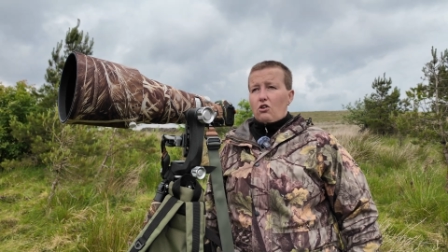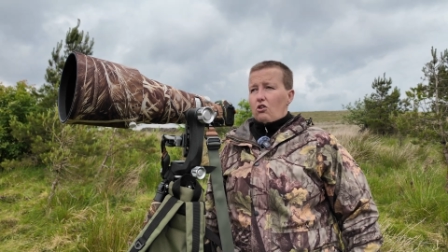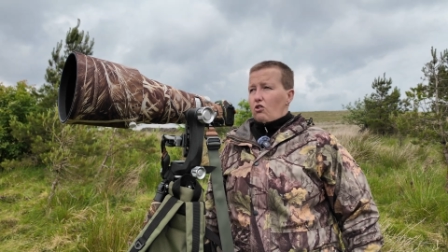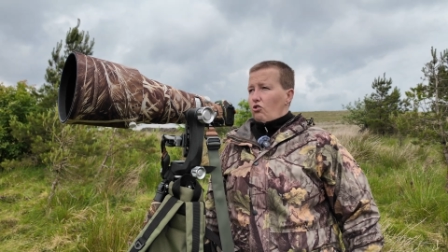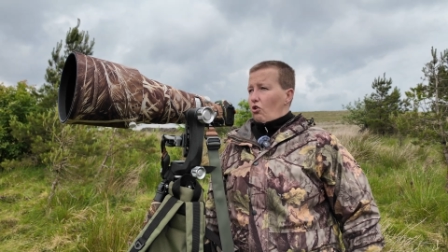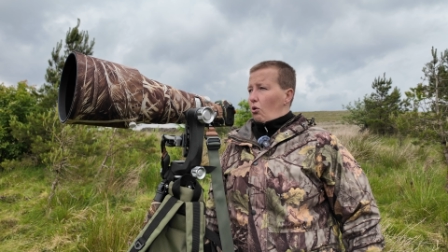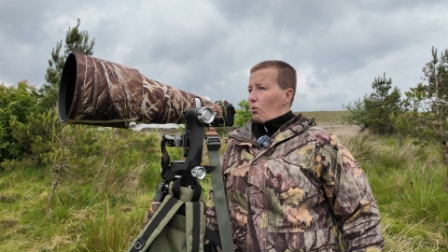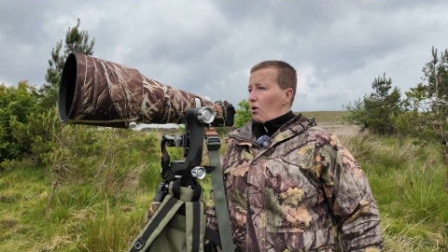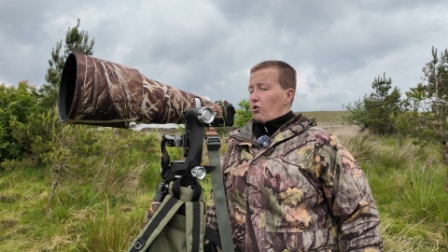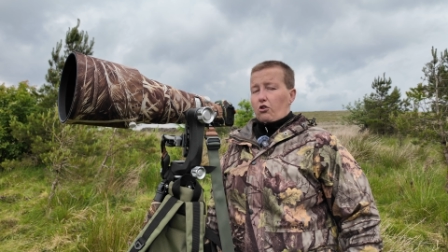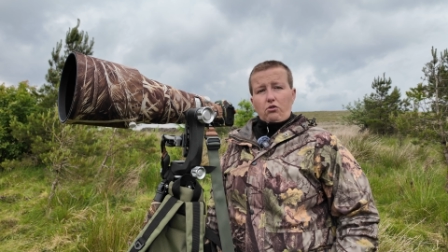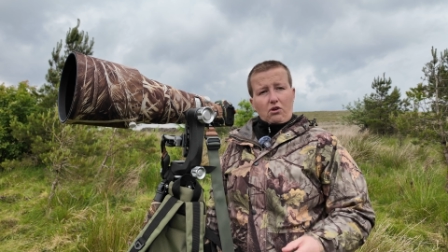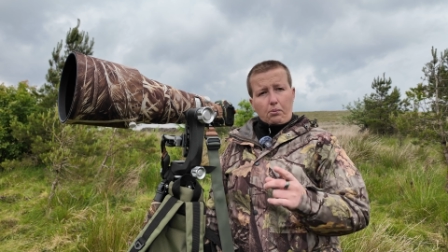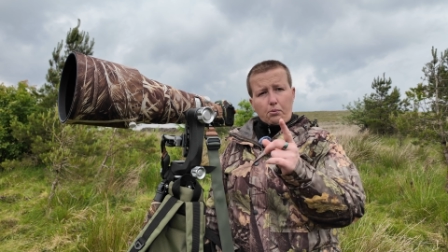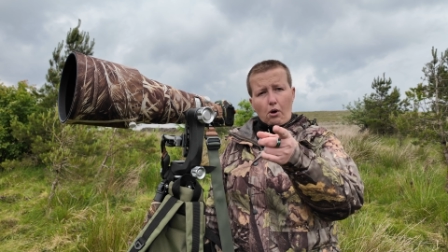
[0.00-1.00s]
So what I'll do
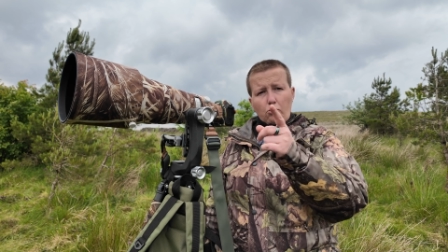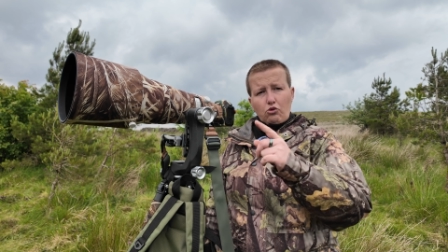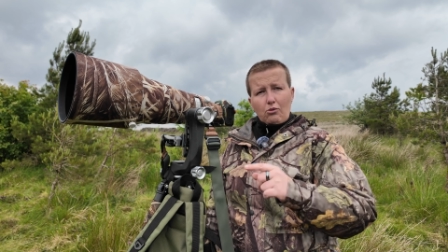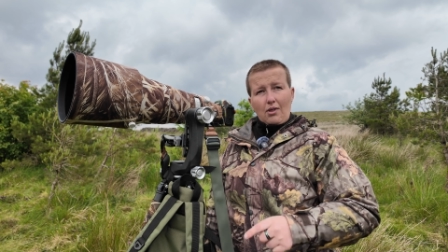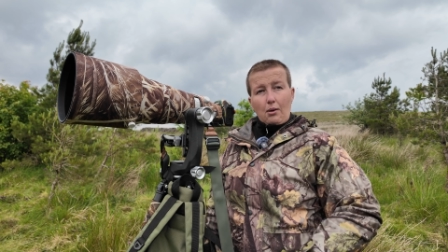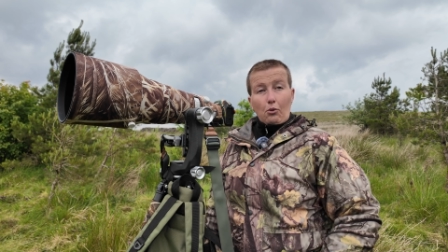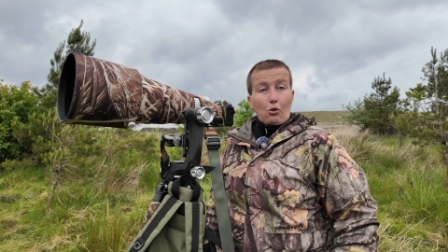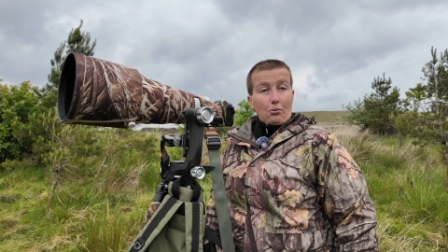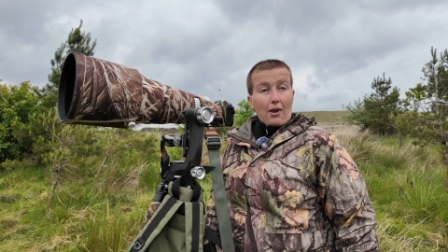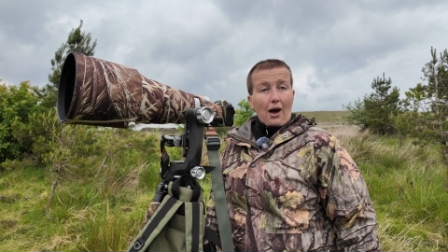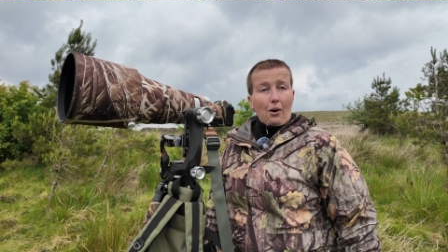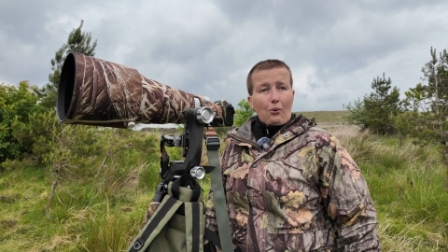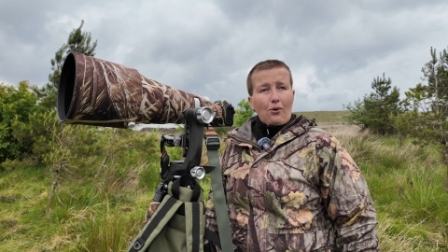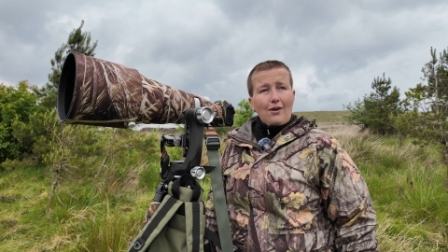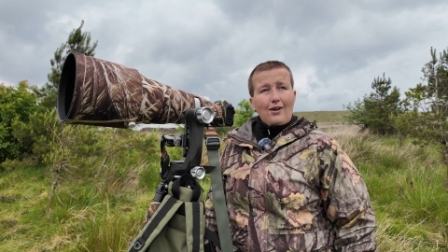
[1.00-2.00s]
is I'll pop some of them up
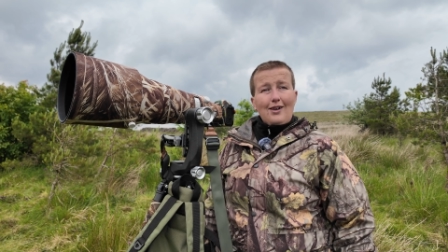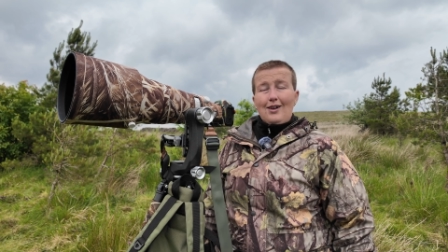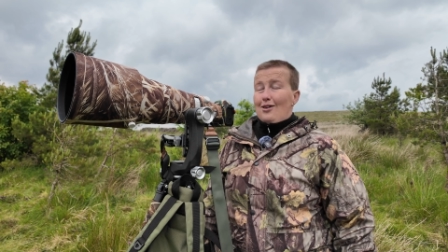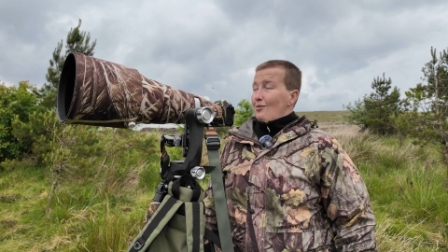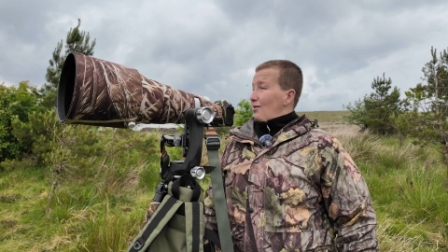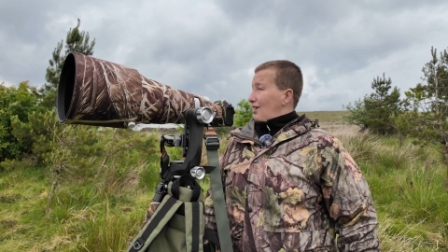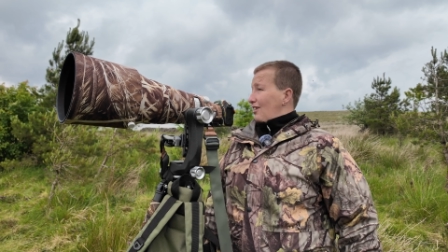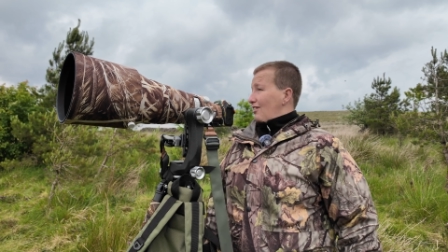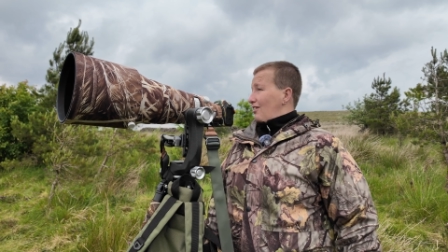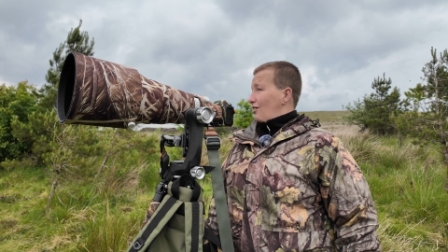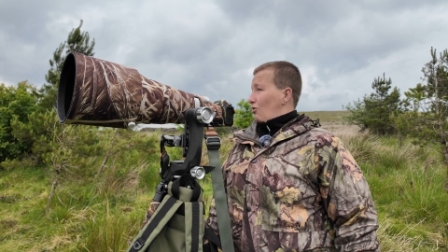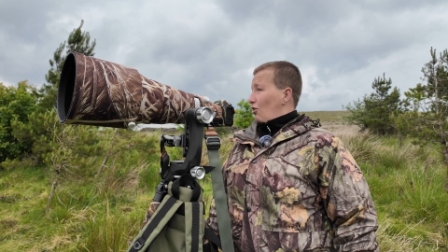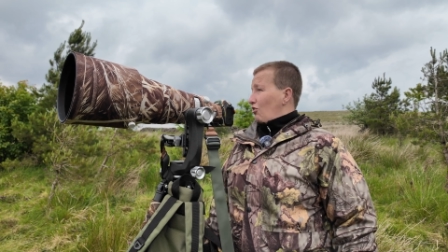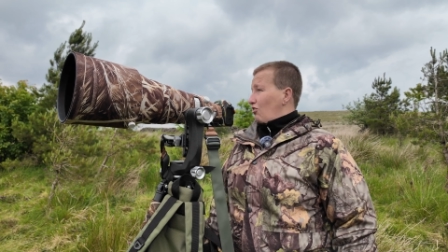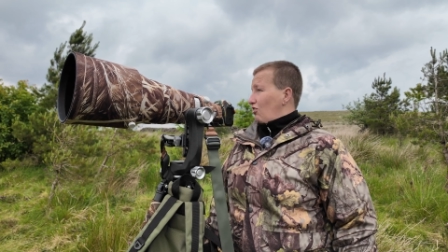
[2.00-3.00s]
now because
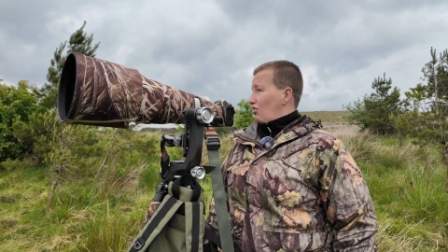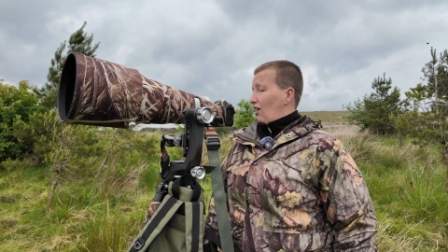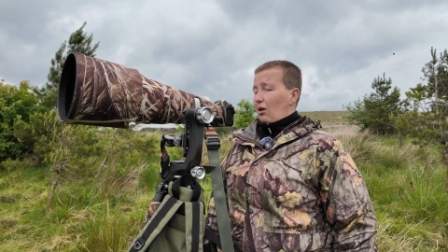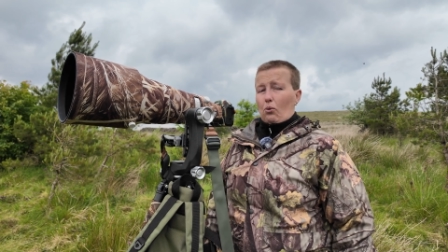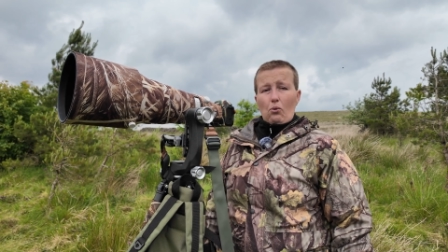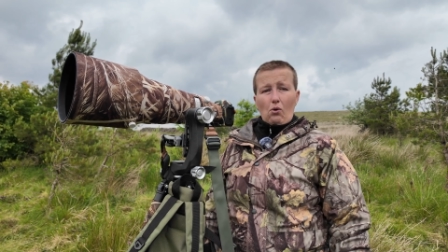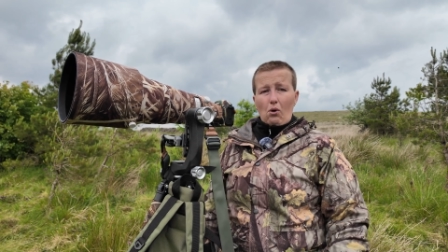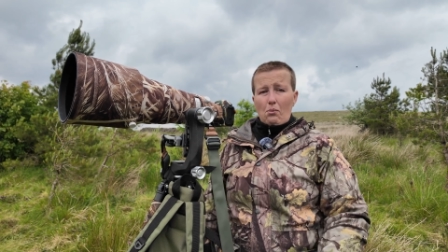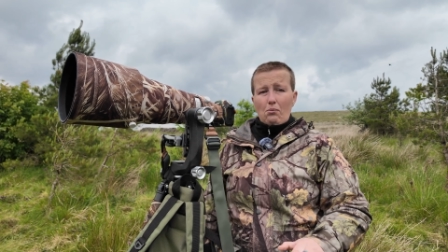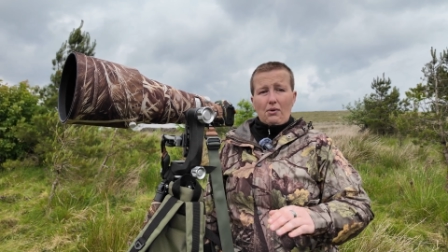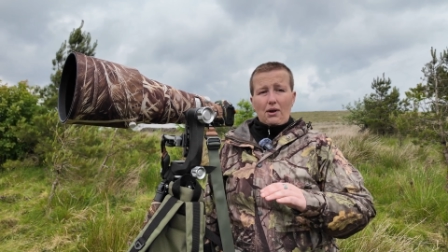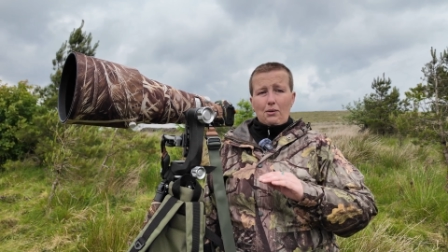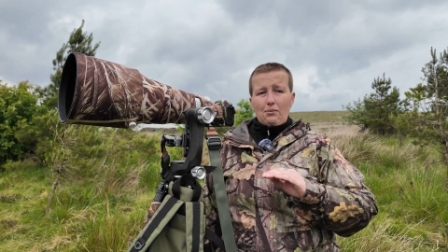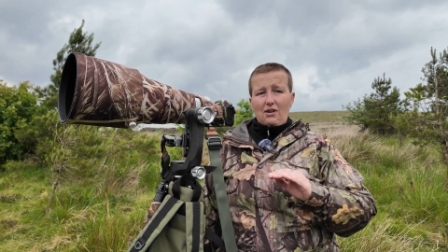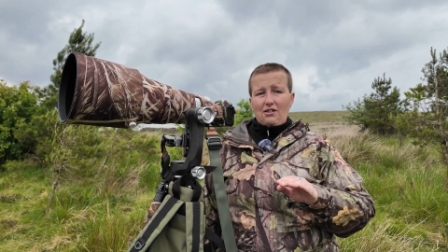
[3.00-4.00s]
it was just like one
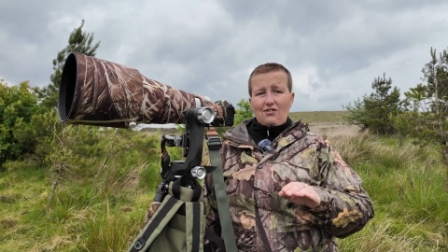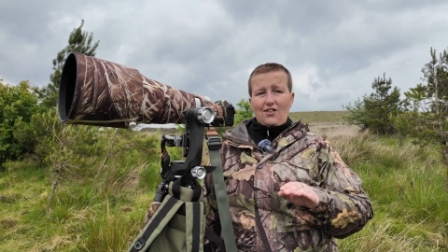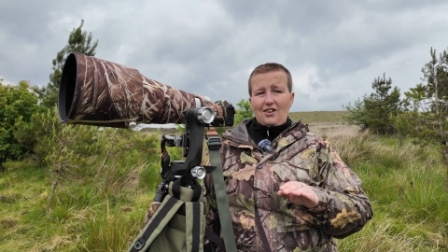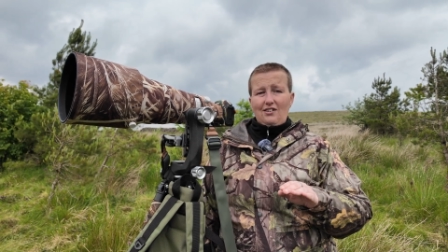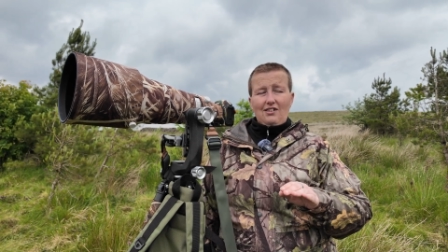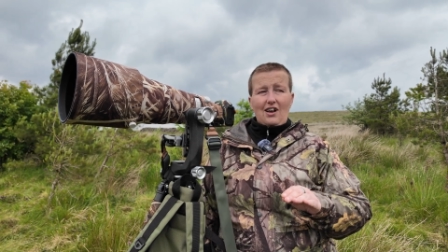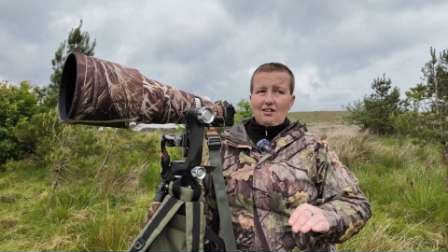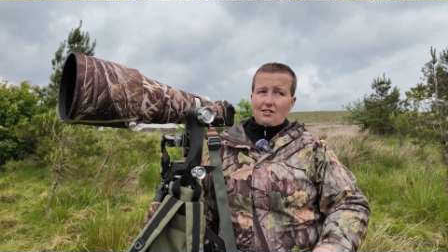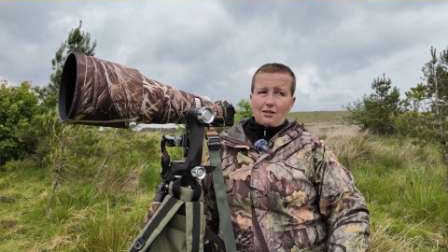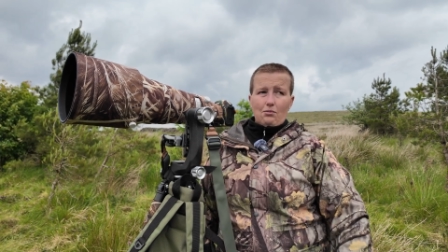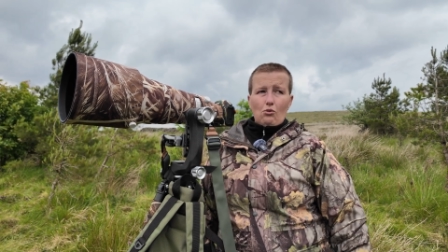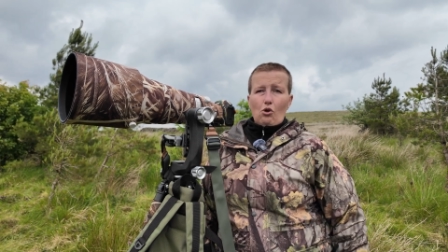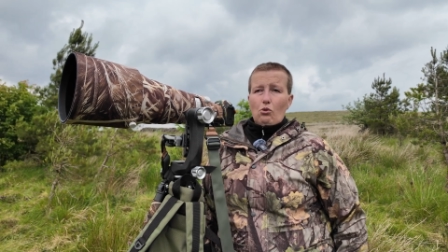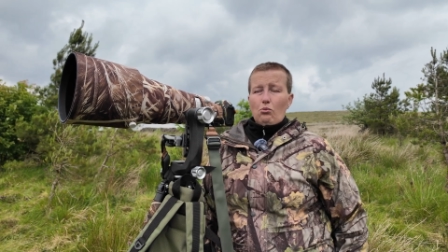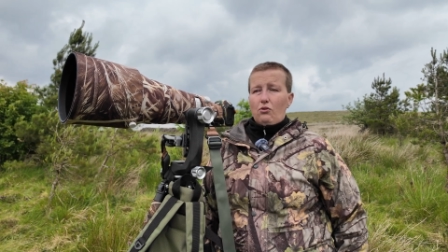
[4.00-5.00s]
big massive excited
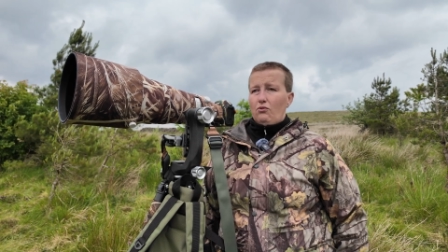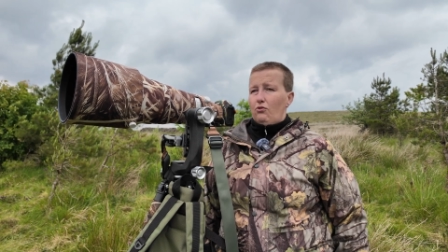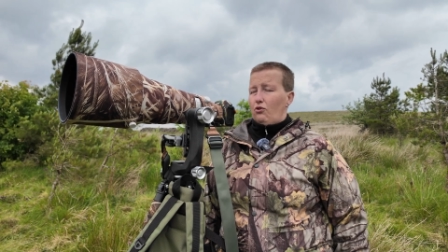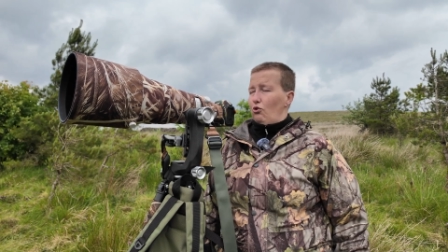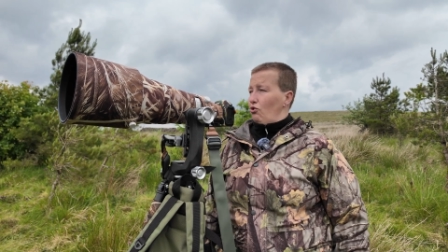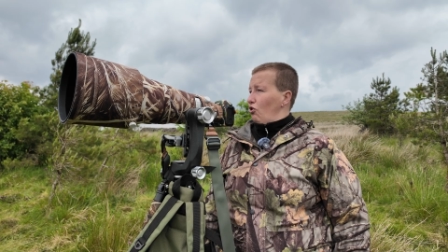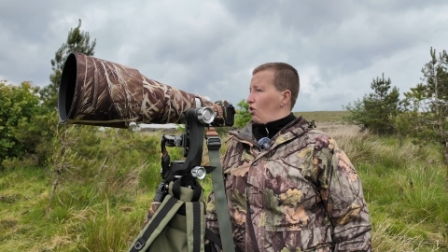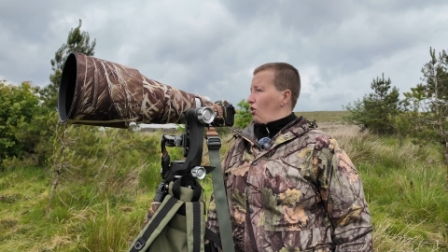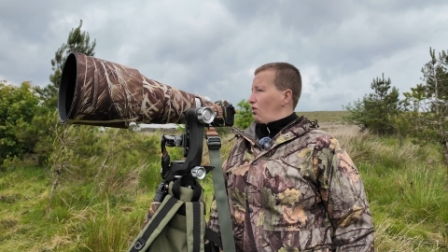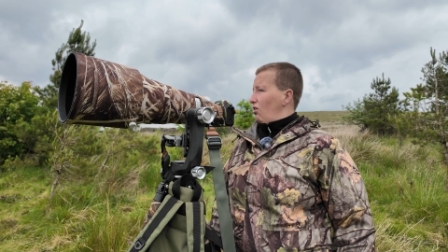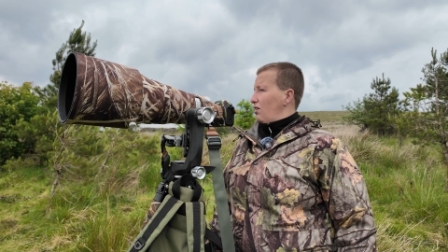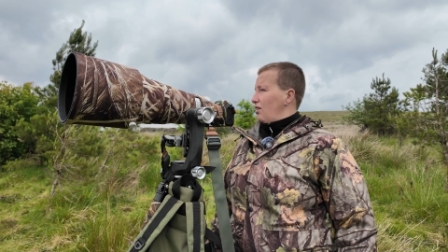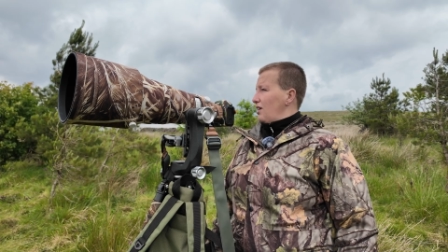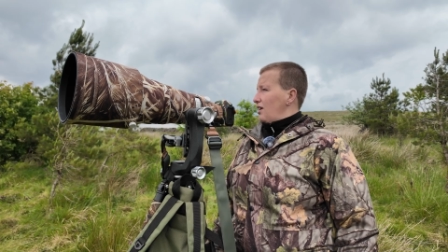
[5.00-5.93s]
moment for us all.